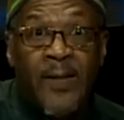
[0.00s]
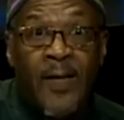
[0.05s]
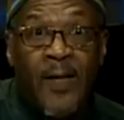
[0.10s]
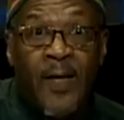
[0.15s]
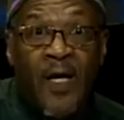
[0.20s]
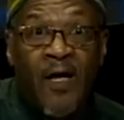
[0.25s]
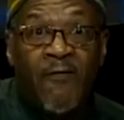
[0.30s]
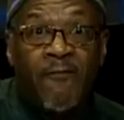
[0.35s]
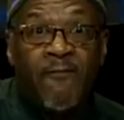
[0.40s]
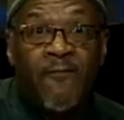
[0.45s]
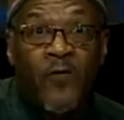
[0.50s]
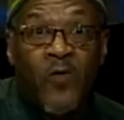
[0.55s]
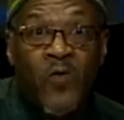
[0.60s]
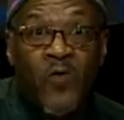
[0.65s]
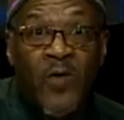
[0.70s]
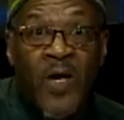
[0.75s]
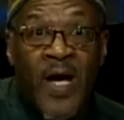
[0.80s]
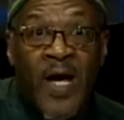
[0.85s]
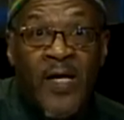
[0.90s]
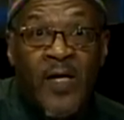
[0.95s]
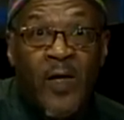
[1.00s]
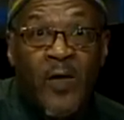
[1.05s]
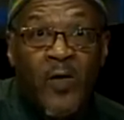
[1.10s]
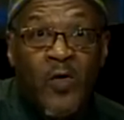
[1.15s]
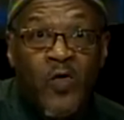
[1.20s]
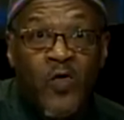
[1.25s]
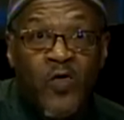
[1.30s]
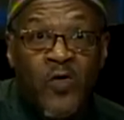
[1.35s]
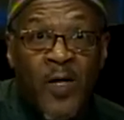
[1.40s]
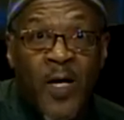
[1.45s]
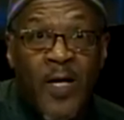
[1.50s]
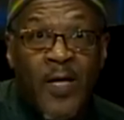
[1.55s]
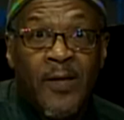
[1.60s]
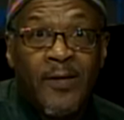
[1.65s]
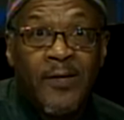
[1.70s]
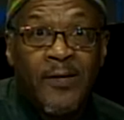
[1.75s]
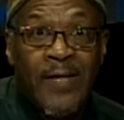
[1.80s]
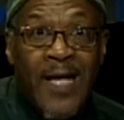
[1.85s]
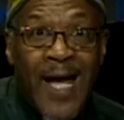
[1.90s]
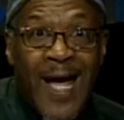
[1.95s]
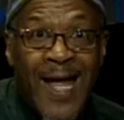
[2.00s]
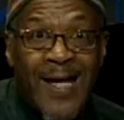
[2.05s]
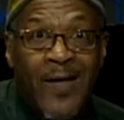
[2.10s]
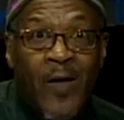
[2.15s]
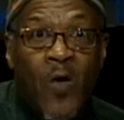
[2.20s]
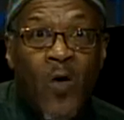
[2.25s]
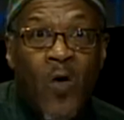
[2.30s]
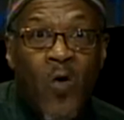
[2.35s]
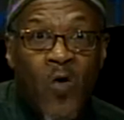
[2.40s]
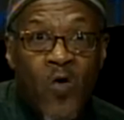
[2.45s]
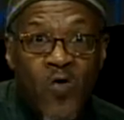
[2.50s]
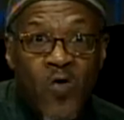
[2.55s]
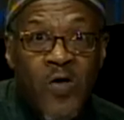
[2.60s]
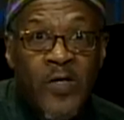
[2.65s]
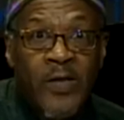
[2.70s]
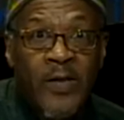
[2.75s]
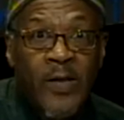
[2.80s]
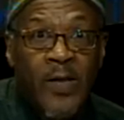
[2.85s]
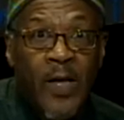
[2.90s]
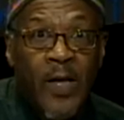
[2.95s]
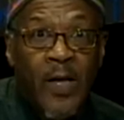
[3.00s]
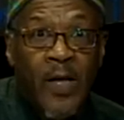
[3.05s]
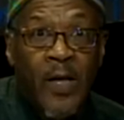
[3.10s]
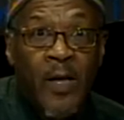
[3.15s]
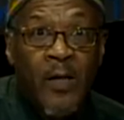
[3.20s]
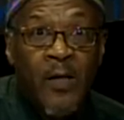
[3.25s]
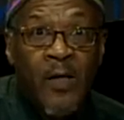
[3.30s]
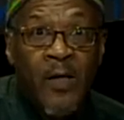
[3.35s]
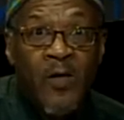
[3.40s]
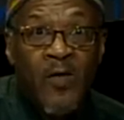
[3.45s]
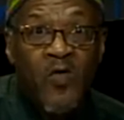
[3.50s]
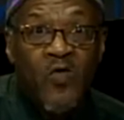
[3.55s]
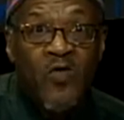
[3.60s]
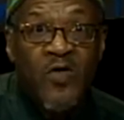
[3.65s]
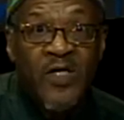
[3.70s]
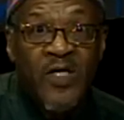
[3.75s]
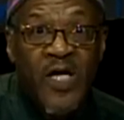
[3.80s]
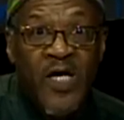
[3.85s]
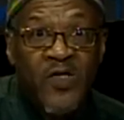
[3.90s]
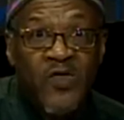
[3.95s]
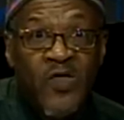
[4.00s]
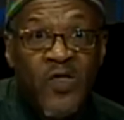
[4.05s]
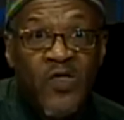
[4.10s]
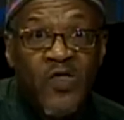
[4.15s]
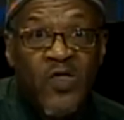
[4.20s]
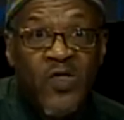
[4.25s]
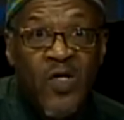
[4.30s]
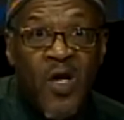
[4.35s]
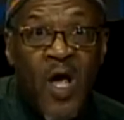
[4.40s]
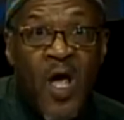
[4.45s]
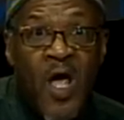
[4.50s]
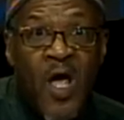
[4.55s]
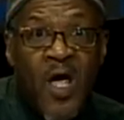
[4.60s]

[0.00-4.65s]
fluoridealert.org organization,